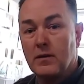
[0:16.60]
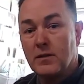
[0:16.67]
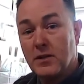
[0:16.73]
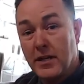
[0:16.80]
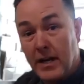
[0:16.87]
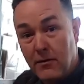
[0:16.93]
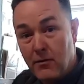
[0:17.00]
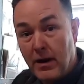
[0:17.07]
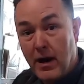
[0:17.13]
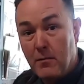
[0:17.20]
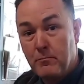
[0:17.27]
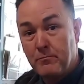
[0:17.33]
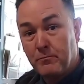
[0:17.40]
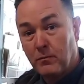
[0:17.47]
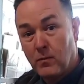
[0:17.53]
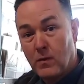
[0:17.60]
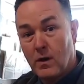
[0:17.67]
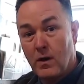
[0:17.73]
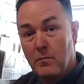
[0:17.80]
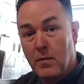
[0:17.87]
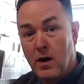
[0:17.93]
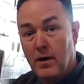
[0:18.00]
So here I am
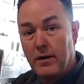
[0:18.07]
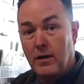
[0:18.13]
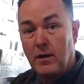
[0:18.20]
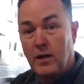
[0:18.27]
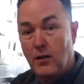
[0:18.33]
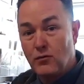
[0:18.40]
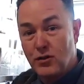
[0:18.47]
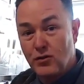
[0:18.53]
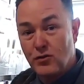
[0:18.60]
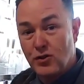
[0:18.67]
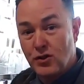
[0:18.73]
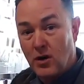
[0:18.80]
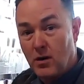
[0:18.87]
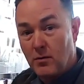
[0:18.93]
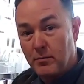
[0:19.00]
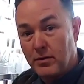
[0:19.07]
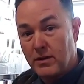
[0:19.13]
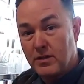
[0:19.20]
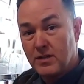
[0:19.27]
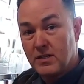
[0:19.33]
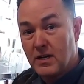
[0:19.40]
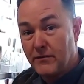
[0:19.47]
at my go-to shop.
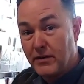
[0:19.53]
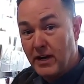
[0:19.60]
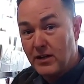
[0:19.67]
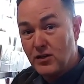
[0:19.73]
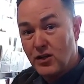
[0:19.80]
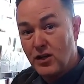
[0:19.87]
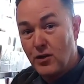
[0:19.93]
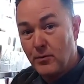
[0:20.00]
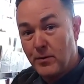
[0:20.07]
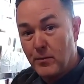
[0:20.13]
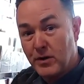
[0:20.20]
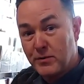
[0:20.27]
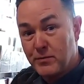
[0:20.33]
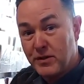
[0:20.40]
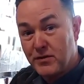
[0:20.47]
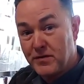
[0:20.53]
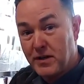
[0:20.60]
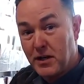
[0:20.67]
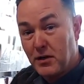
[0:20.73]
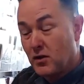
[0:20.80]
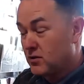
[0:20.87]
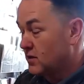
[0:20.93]
This is Living HQ in West Bridgford
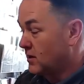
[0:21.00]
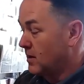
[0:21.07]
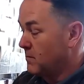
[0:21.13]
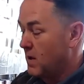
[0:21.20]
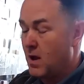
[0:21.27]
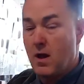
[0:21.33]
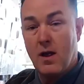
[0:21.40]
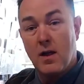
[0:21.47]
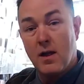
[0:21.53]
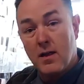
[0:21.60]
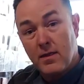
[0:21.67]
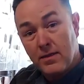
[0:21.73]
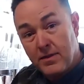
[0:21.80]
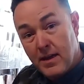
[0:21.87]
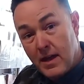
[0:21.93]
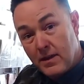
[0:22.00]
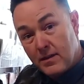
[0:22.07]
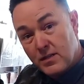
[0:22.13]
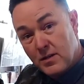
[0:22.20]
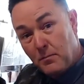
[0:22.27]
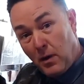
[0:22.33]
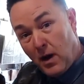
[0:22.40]
in Nottingham. They're the
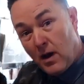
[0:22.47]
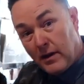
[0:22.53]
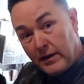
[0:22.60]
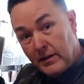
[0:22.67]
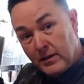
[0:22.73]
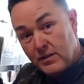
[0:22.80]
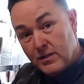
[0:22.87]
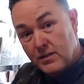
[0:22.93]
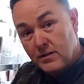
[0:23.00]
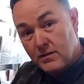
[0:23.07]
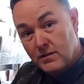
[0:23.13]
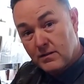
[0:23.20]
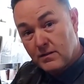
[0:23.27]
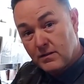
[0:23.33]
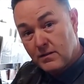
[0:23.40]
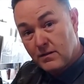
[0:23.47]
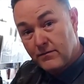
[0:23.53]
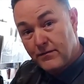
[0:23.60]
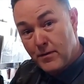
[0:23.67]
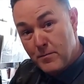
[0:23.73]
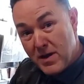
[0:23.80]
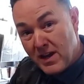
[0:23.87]
suppliers
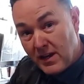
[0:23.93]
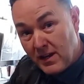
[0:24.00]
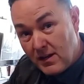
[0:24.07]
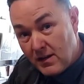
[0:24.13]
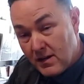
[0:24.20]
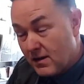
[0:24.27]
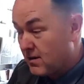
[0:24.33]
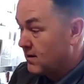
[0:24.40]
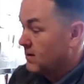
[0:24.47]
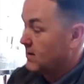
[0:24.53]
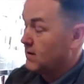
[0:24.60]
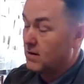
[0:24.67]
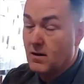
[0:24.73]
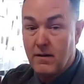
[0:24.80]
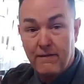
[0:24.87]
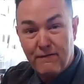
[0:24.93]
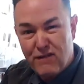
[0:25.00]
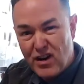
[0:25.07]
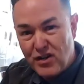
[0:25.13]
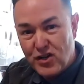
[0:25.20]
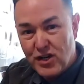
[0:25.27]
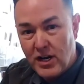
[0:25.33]
for me,
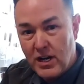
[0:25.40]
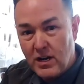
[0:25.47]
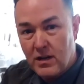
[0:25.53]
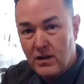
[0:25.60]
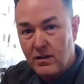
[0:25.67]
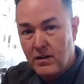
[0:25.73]
Frenchic.